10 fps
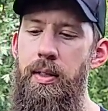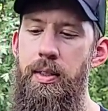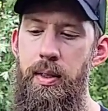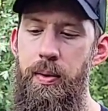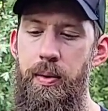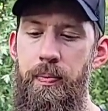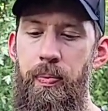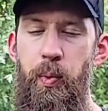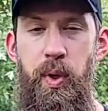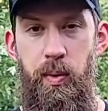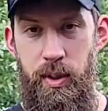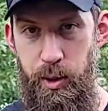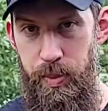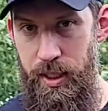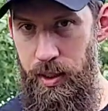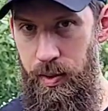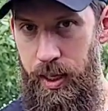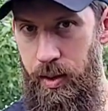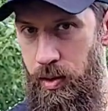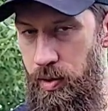So when you want a
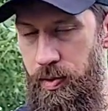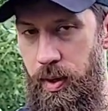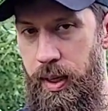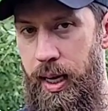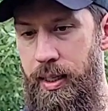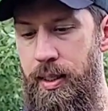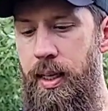specialty cultivar like